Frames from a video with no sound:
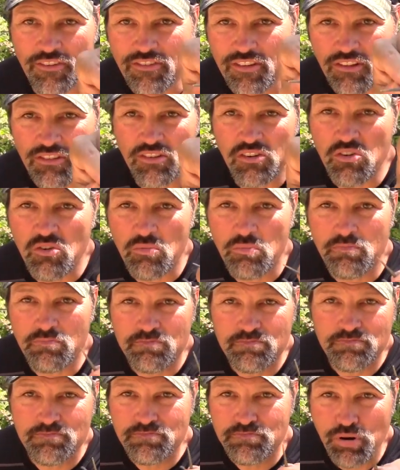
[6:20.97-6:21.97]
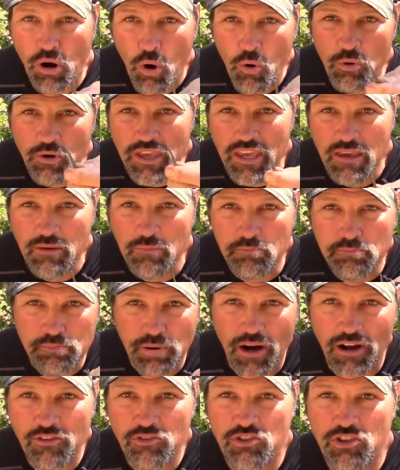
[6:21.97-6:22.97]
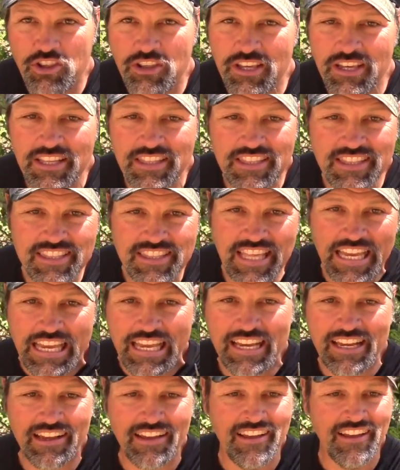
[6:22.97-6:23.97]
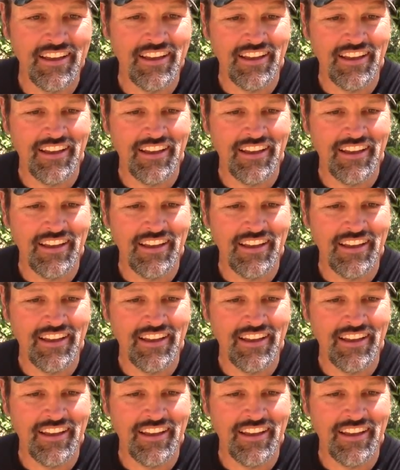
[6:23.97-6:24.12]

It's a little pokey, punchy thing.